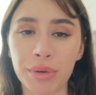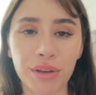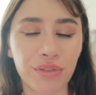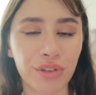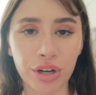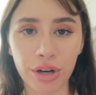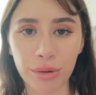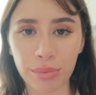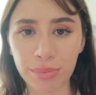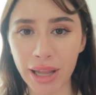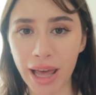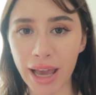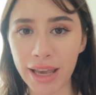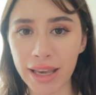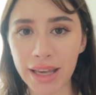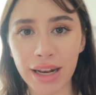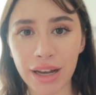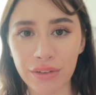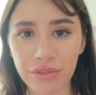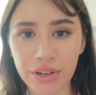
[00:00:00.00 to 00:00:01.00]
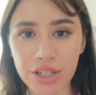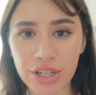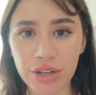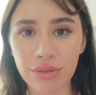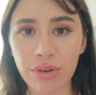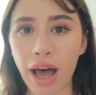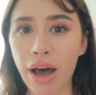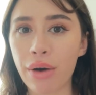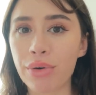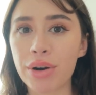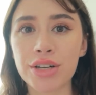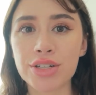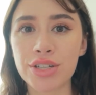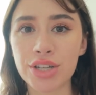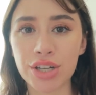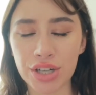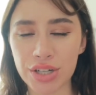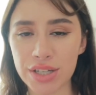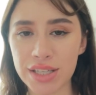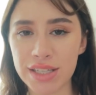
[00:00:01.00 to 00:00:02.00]
If you're applying it every 2
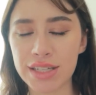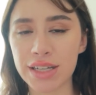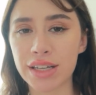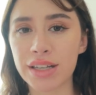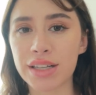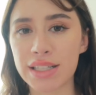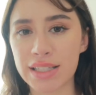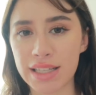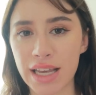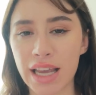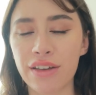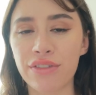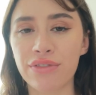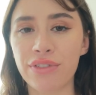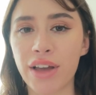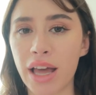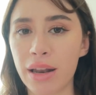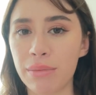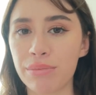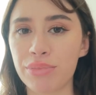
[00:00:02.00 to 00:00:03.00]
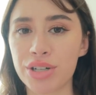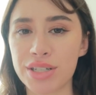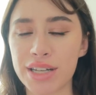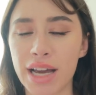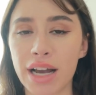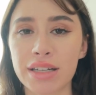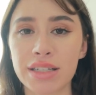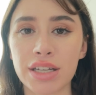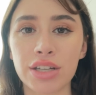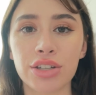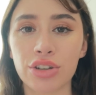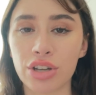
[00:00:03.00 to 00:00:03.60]
hours, you're still safe and protected.